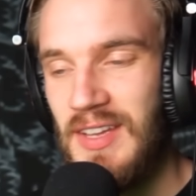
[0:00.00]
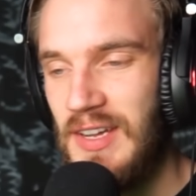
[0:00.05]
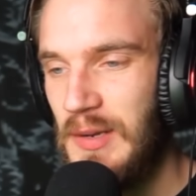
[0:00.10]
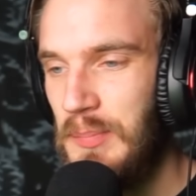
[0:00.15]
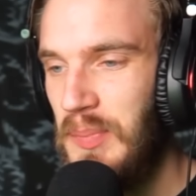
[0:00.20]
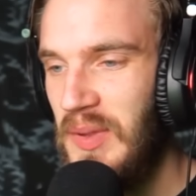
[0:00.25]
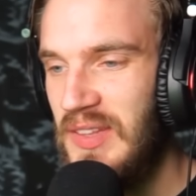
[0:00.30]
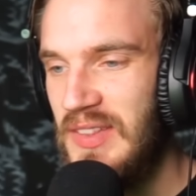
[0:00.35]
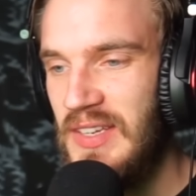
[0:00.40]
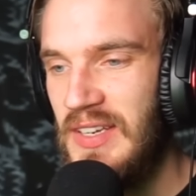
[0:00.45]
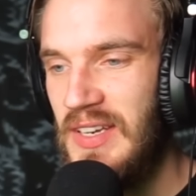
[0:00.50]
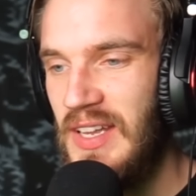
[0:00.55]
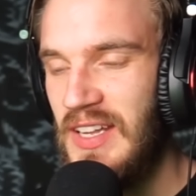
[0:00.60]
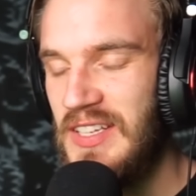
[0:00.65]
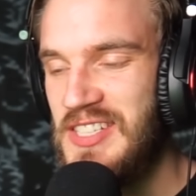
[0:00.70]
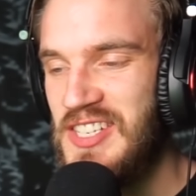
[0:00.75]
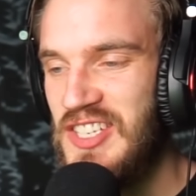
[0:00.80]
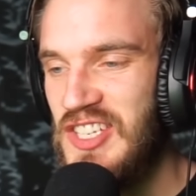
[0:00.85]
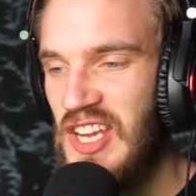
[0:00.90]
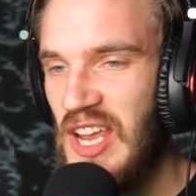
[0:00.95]
Could be the
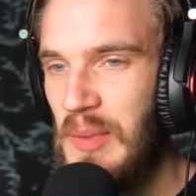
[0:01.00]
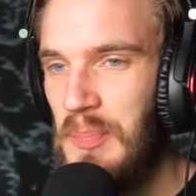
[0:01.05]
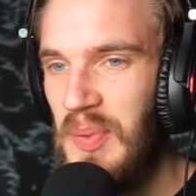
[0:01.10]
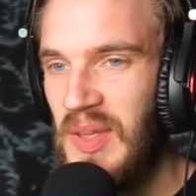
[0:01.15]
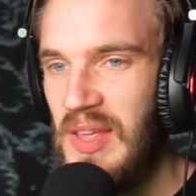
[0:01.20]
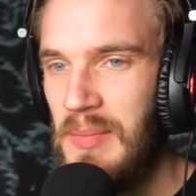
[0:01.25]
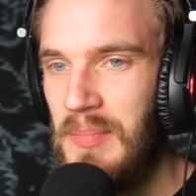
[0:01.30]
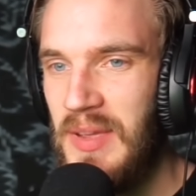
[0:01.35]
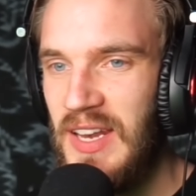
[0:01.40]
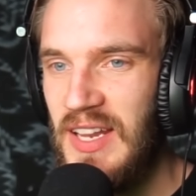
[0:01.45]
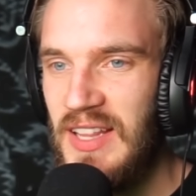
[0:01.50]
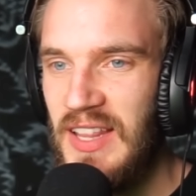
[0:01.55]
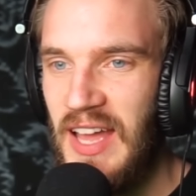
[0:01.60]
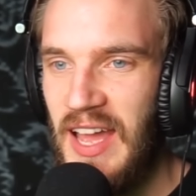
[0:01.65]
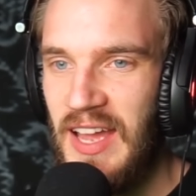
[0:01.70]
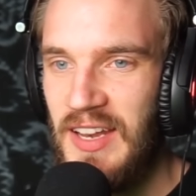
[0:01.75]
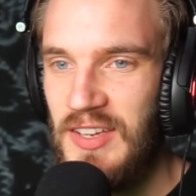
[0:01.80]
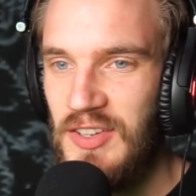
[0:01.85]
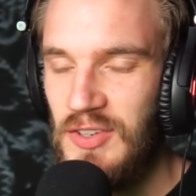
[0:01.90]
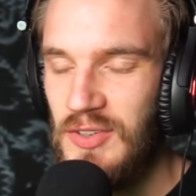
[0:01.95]
next J B mini
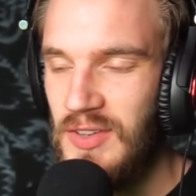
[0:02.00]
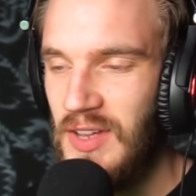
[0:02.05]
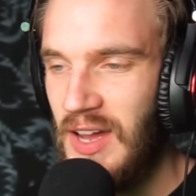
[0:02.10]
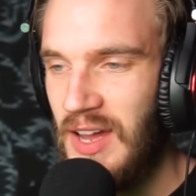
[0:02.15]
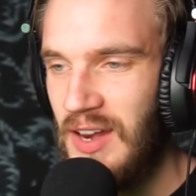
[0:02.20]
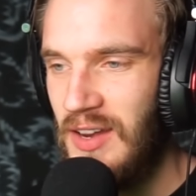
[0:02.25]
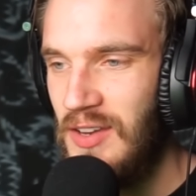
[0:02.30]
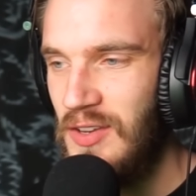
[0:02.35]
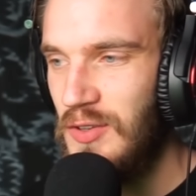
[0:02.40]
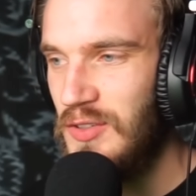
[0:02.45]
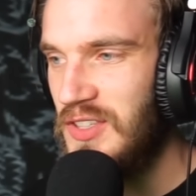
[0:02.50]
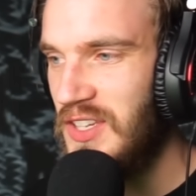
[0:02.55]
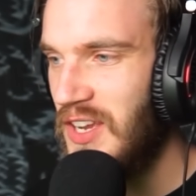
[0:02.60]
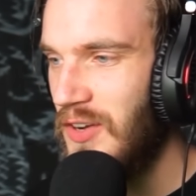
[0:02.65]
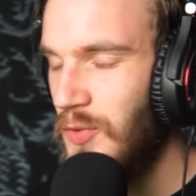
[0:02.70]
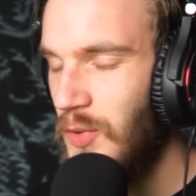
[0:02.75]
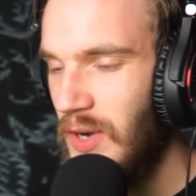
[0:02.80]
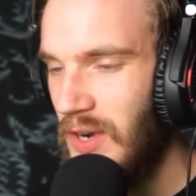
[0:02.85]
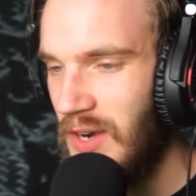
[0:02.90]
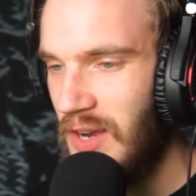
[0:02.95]
lad. You got a new
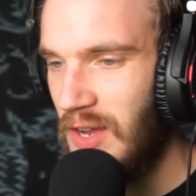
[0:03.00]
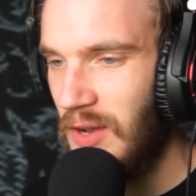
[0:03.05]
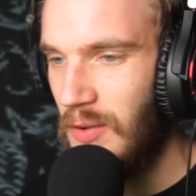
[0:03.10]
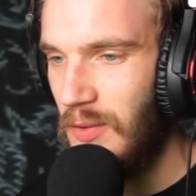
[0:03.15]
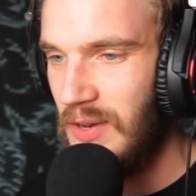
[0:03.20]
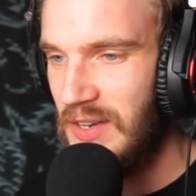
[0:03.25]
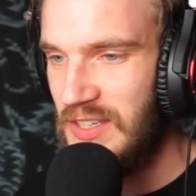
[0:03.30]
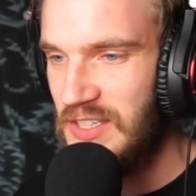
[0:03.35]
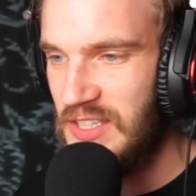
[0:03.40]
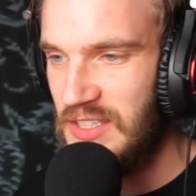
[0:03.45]
career going.